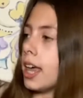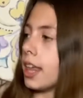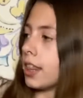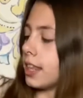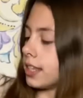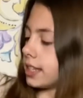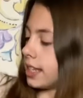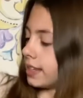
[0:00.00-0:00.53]

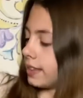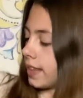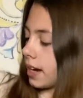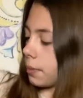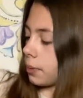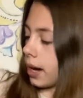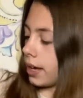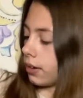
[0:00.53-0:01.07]
This is their
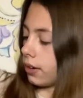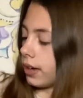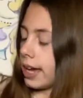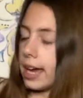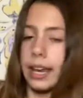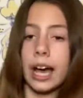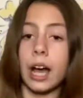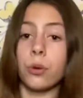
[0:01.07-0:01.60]
bridle
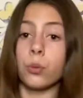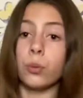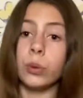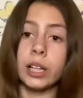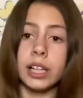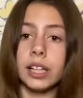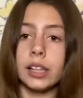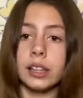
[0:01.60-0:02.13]
and I
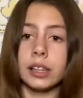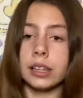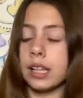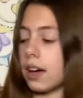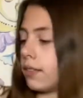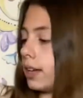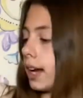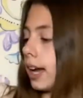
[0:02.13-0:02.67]
really
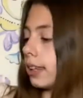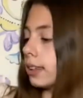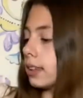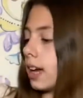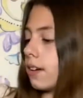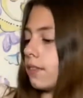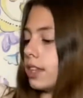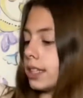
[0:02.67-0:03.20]
love it. I
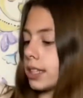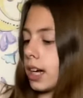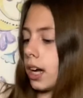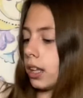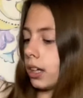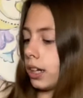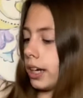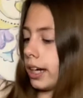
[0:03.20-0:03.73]
love this
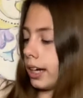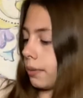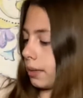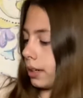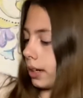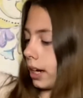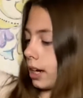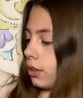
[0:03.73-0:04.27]
color. It
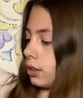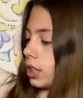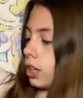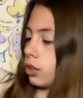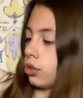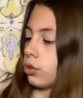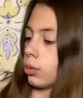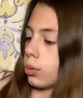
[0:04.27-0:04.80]
goes
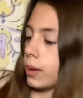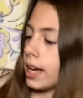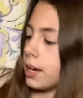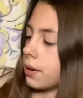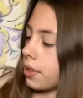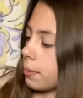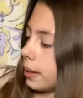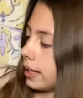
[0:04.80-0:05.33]
great
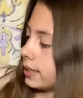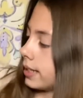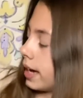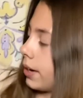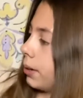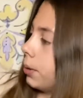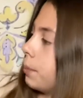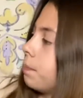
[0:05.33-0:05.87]
with my
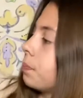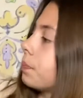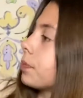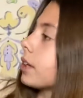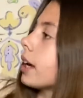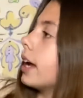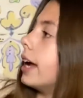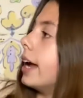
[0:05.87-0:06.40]
saddle
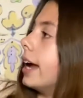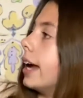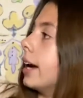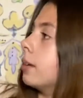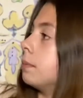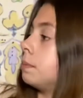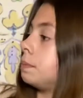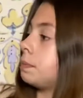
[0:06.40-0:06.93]

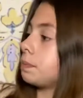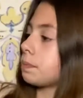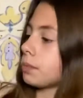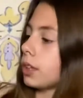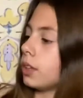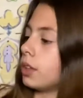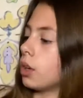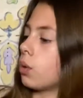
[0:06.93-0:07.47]
and
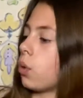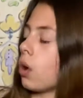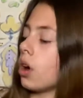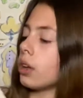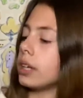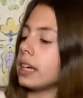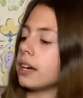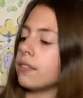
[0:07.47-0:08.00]
the
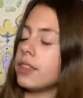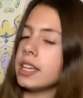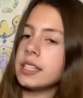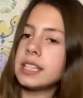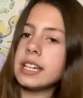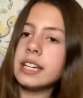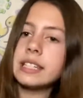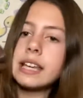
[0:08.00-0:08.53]
quality of this
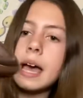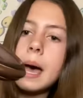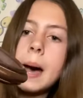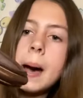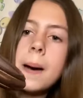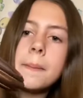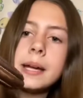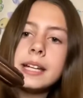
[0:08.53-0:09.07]
is
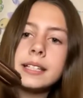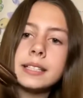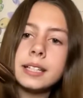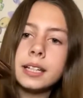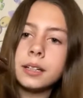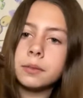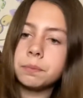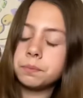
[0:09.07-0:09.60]
amazing.